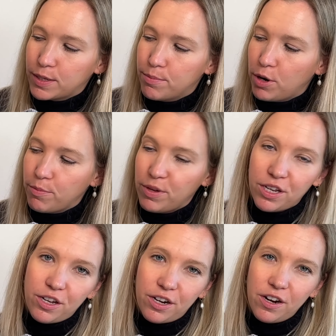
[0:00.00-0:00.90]
compartment
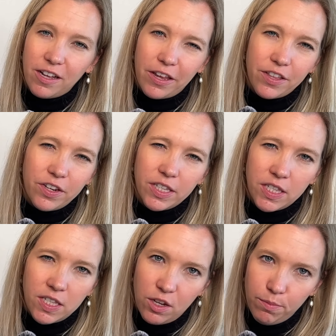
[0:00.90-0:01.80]
here. I like that it
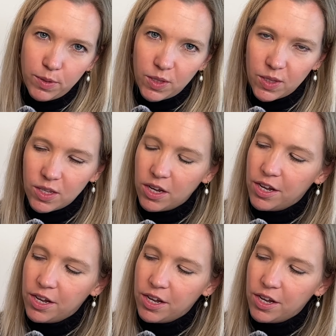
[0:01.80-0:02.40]
zips.